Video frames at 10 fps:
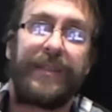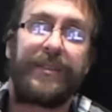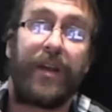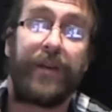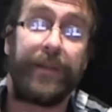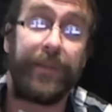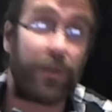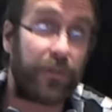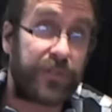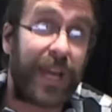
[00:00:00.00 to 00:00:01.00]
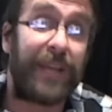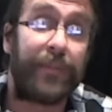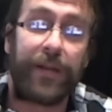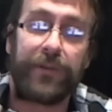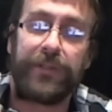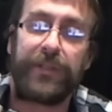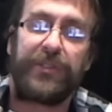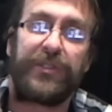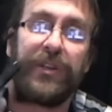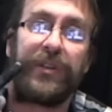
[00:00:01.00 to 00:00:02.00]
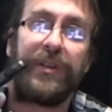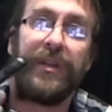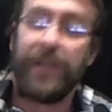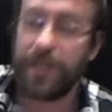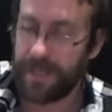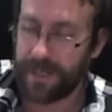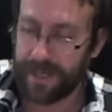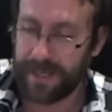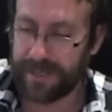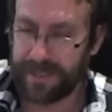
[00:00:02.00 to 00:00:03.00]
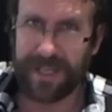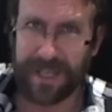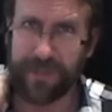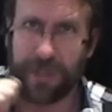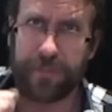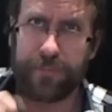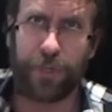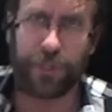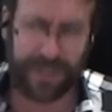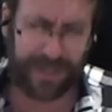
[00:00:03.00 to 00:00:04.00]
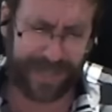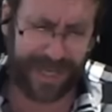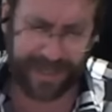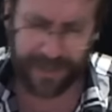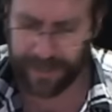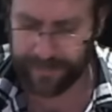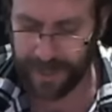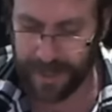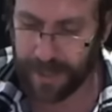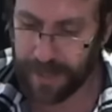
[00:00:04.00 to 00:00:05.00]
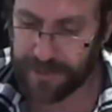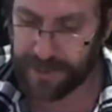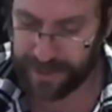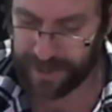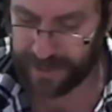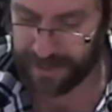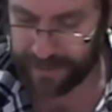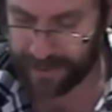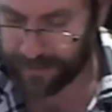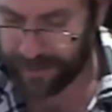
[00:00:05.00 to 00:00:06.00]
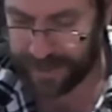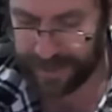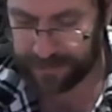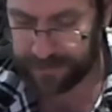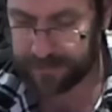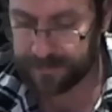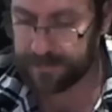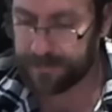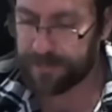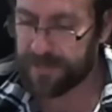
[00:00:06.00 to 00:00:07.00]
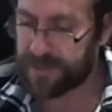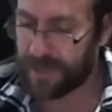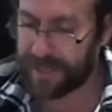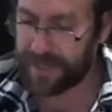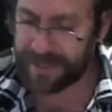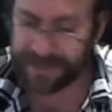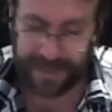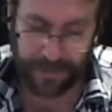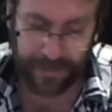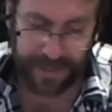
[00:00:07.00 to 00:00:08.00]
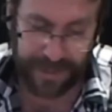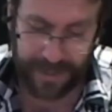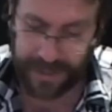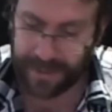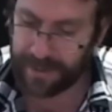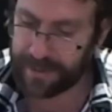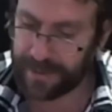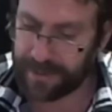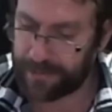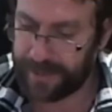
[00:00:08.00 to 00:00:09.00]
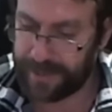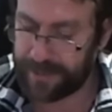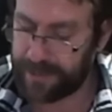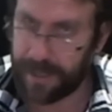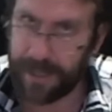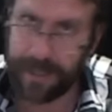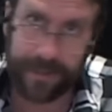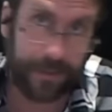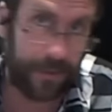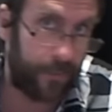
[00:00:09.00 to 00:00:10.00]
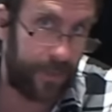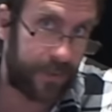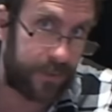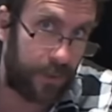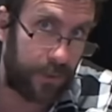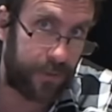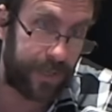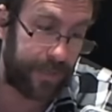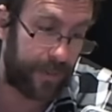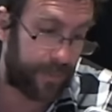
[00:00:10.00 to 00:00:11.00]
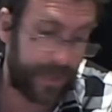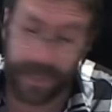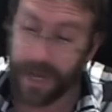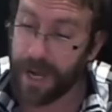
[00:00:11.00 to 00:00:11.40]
Sorry, I didn't mean to go silent, but I was a little concerned. Uh, you gotta give it a good push. A little tight getting off. I'm sure they're gonna they're gonna break in. So I think I'm gonna set the Wii. Uh, the Wii. God, Wii is so ingrained in my brain.